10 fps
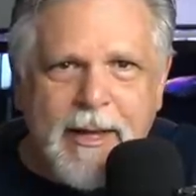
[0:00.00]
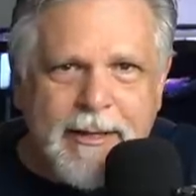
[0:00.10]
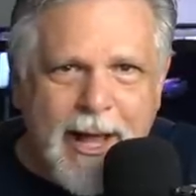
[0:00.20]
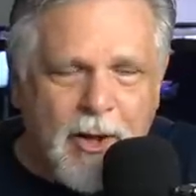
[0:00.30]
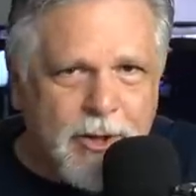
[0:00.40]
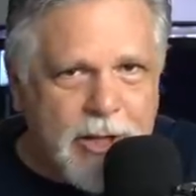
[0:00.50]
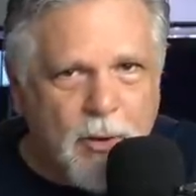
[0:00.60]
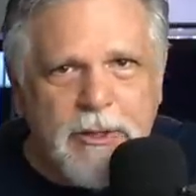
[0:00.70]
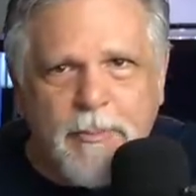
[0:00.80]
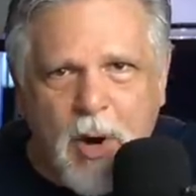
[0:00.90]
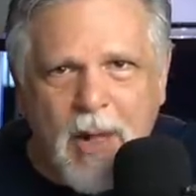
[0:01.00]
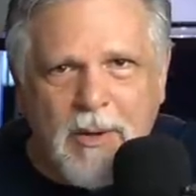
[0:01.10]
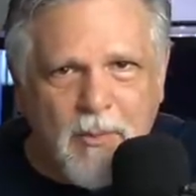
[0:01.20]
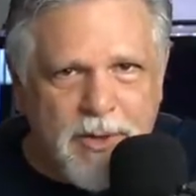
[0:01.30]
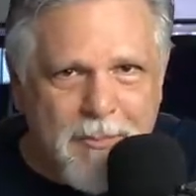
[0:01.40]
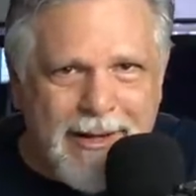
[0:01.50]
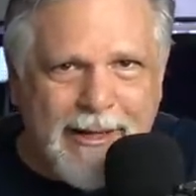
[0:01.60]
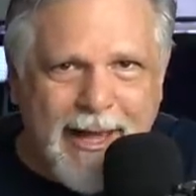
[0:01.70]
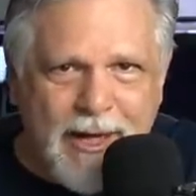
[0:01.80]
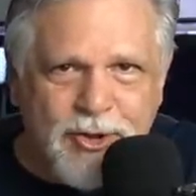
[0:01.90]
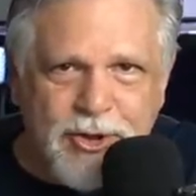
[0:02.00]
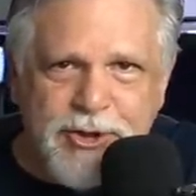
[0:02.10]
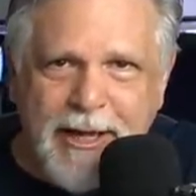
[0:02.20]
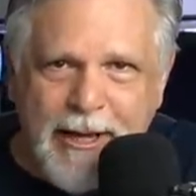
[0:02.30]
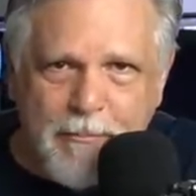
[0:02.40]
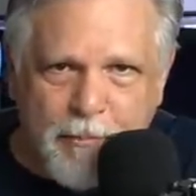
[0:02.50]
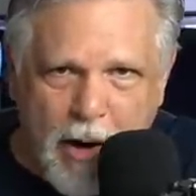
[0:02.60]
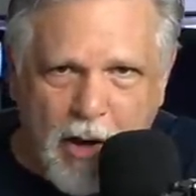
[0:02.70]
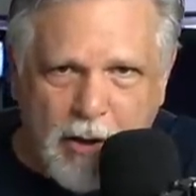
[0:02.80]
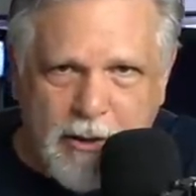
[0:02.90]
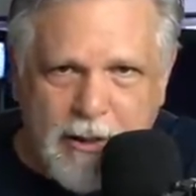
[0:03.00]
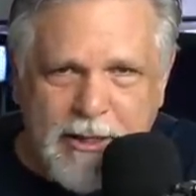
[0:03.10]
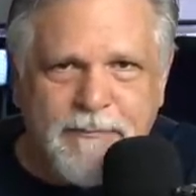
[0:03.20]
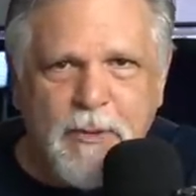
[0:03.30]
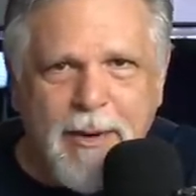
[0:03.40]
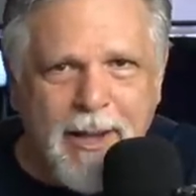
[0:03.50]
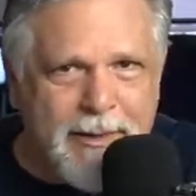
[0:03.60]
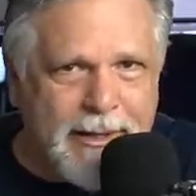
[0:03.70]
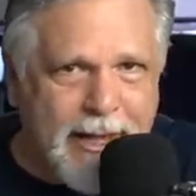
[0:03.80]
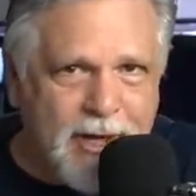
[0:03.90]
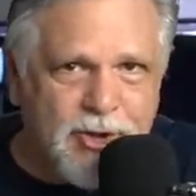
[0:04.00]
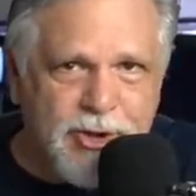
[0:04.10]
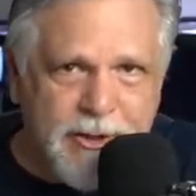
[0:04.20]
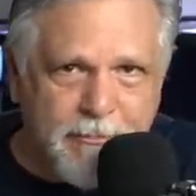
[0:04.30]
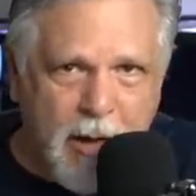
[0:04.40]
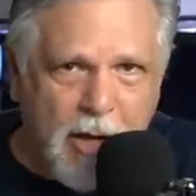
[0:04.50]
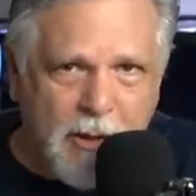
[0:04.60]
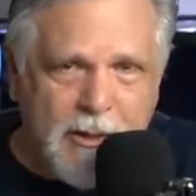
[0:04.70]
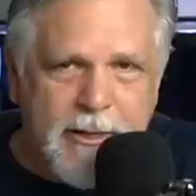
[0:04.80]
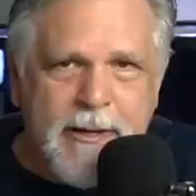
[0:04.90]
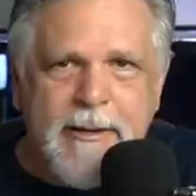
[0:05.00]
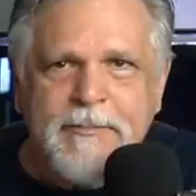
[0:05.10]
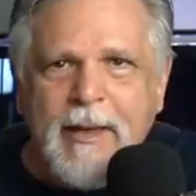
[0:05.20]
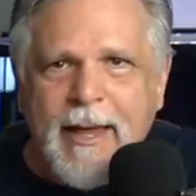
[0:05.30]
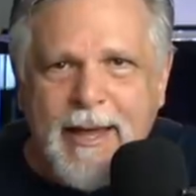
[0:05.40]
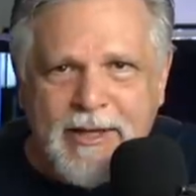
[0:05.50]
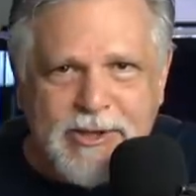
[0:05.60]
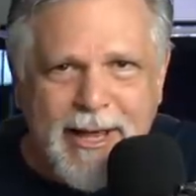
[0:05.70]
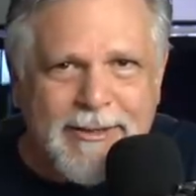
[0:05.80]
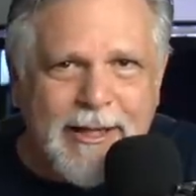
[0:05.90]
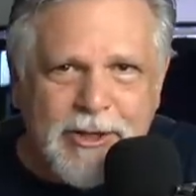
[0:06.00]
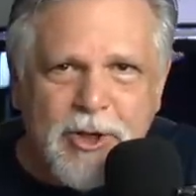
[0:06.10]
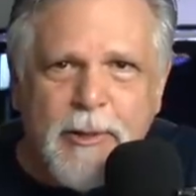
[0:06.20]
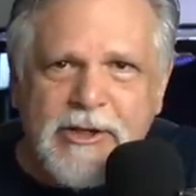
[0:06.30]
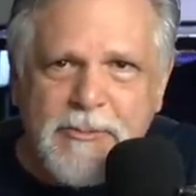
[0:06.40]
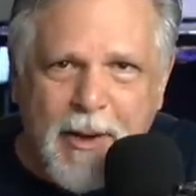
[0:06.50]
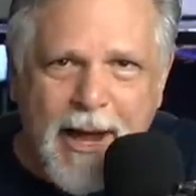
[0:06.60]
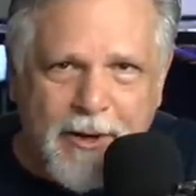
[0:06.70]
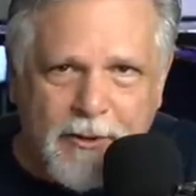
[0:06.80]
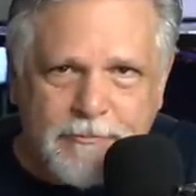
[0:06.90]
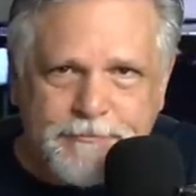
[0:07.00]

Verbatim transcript: Now, the only problem with medications in bulk, if you buy medications in bulk, is that they do expire.